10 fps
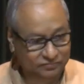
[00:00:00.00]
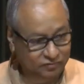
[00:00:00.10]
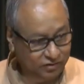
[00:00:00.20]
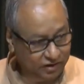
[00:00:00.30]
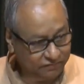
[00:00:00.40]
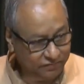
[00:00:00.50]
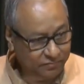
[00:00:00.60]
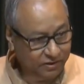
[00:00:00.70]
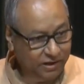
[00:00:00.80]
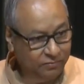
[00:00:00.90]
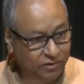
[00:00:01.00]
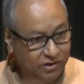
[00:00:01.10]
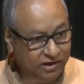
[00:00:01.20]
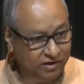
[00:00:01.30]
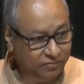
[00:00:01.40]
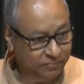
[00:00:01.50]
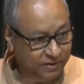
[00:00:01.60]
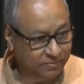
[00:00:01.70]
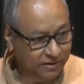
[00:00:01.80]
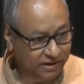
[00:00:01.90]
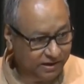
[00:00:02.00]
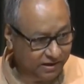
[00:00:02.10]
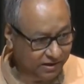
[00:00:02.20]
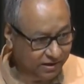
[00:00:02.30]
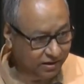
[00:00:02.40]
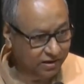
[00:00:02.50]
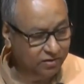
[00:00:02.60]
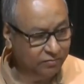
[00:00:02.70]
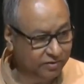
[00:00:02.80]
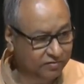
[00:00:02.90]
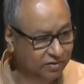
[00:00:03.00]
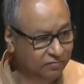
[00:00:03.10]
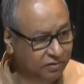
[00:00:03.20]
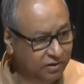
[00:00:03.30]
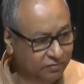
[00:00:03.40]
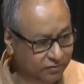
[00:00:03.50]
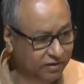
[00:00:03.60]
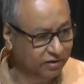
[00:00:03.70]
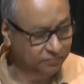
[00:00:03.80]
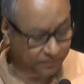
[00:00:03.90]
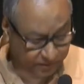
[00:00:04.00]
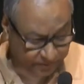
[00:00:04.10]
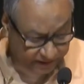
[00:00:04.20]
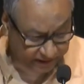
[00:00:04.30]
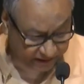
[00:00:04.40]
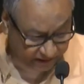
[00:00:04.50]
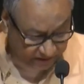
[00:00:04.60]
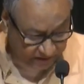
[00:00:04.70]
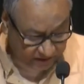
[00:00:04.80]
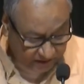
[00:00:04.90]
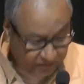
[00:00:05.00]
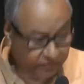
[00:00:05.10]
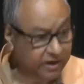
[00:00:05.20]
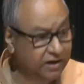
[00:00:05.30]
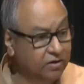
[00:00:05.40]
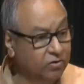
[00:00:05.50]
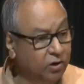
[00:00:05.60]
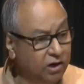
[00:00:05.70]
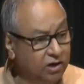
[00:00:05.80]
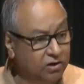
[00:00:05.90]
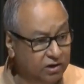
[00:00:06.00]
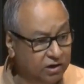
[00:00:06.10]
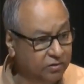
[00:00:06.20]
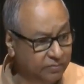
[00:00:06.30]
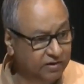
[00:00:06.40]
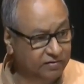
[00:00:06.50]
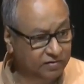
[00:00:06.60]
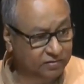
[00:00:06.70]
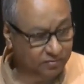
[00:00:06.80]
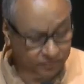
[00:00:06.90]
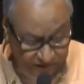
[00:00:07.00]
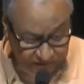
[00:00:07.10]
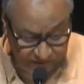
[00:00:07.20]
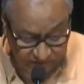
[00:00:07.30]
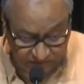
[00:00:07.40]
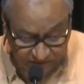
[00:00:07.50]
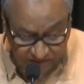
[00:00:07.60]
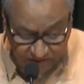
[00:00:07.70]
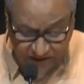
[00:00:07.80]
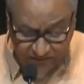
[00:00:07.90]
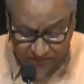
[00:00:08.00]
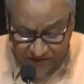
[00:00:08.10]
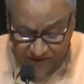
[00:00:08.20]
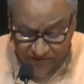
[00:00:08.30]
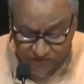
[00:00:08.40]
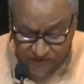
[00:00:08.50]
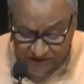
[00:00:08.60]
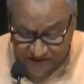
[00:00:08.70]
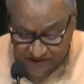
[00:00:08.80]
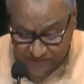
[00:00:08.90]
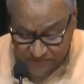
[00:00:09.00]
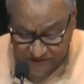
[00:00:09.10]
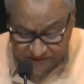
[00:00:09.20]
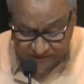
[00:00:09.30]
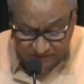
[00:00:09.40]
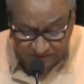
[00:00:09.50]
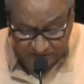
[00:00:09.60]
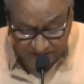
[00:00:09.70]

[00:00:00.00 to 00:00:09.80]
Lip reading: So everybody was experimenting. They in the Western world was experimenting when rotten or otherwise systems existed. Now that was a historical explanation.